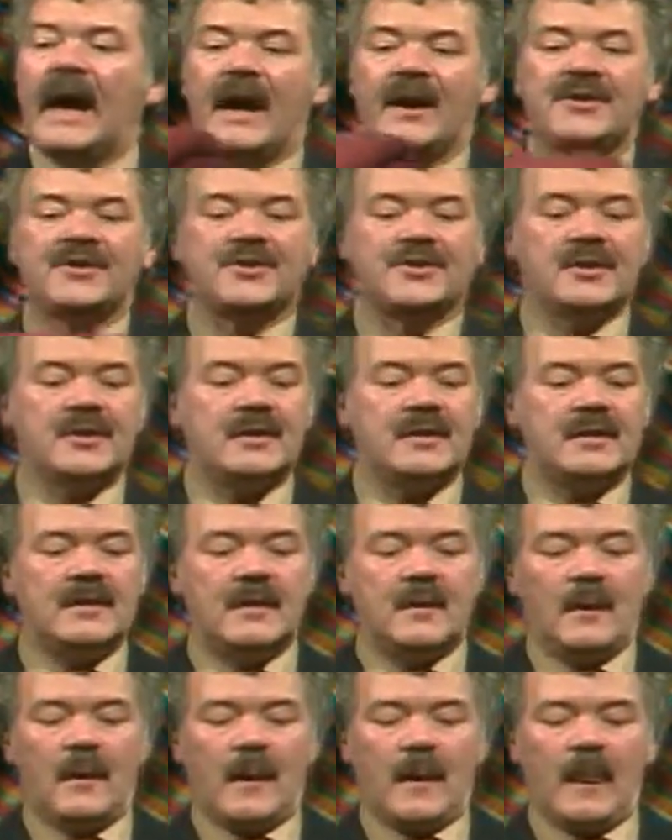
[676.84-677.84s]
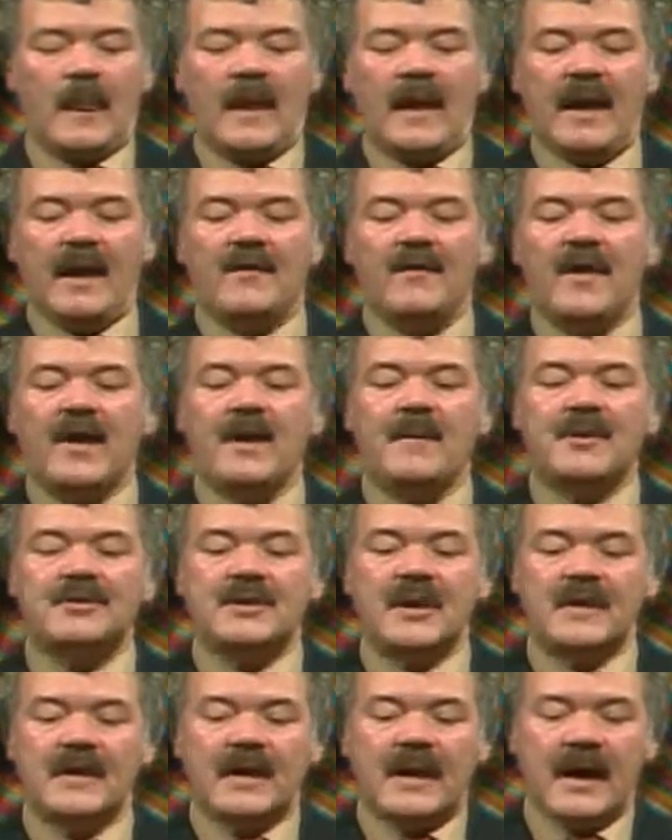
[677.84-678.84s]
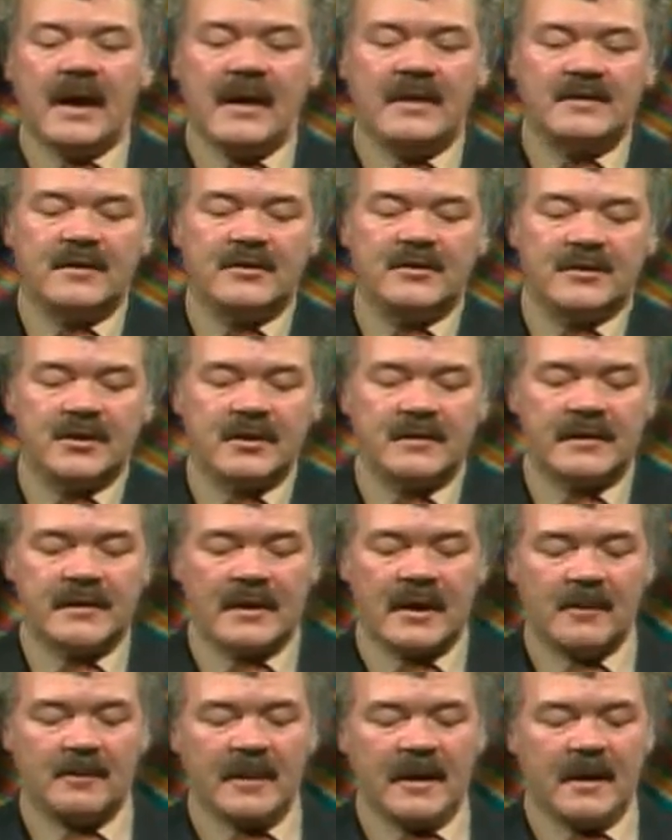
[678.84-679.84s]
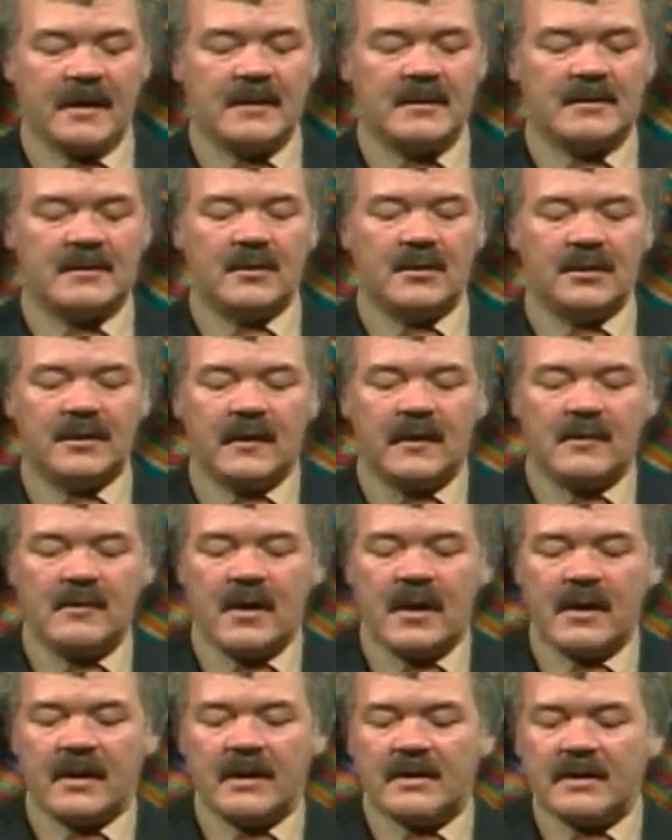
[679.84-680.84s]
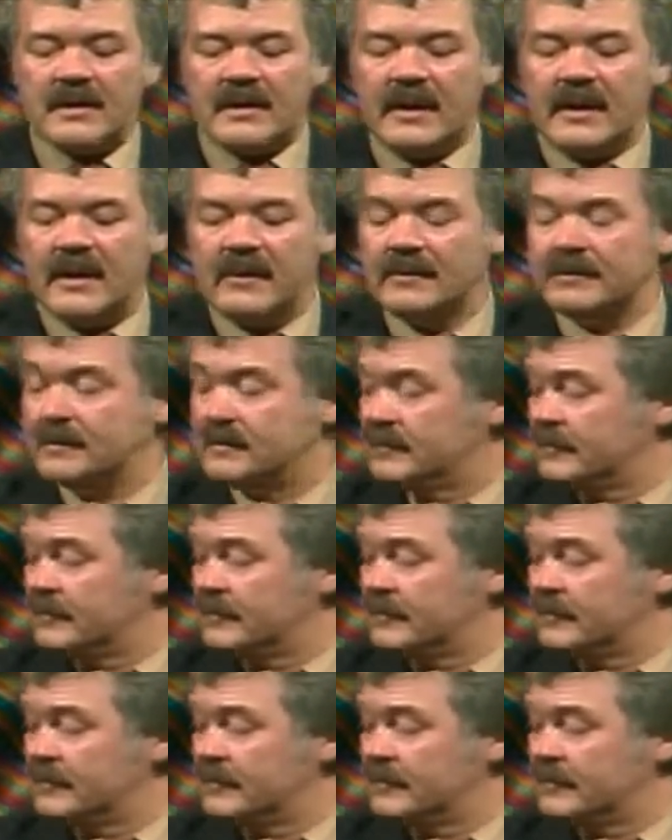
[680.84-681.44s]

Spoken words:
a shirt, very much like the kinds of shirts that are being sold on the market today.